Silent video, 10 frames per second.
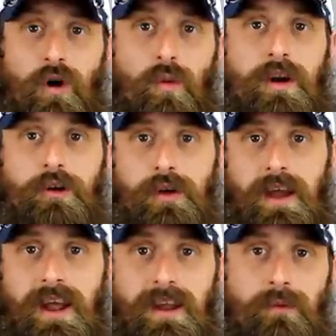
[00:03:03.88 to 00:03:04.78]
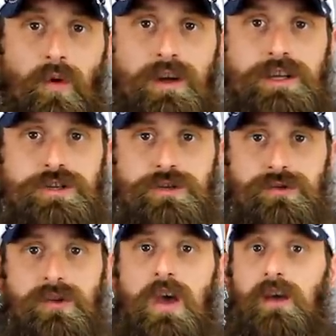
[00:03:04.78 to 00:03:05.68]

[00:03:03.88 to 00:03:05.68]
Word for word: You don't want to create any more issues.